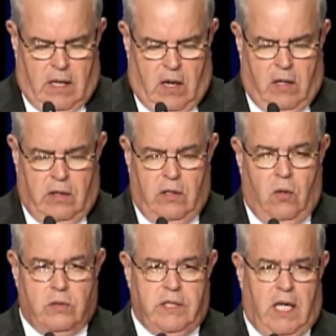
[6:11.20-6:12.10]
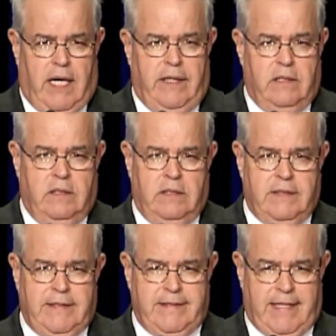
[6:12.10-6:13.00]
Our goal tonight
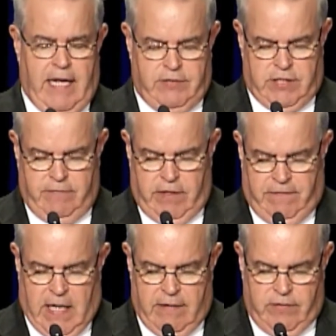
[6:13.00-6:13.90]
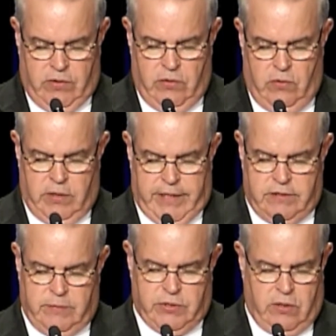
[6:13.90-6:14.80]
is to have 75 new
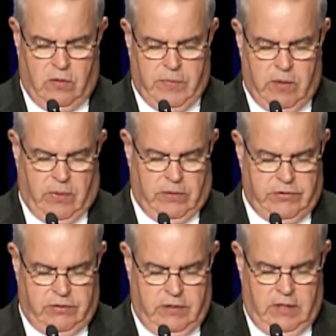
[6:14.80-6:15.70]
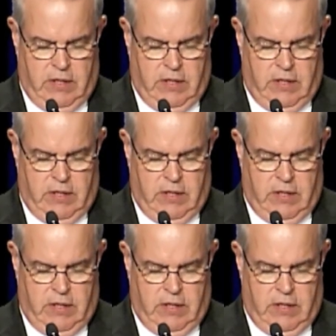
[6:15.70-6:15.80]
Leadership Circle members.